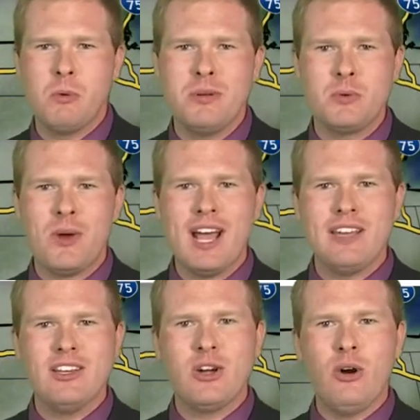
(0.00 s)
We'll be
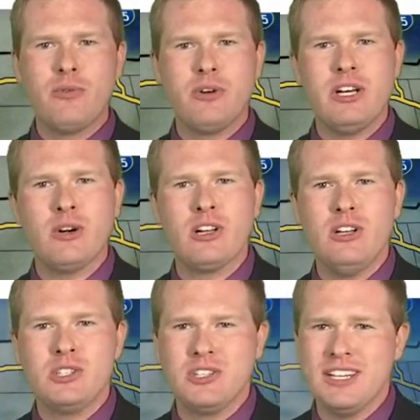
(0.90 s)
tracking the cold front here
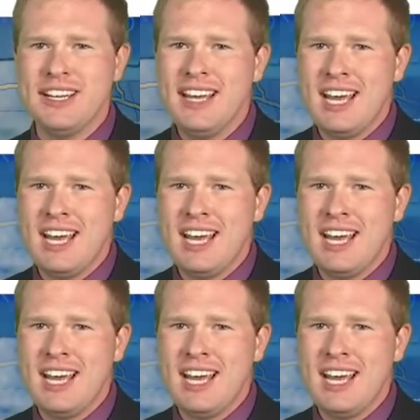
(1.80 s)
closely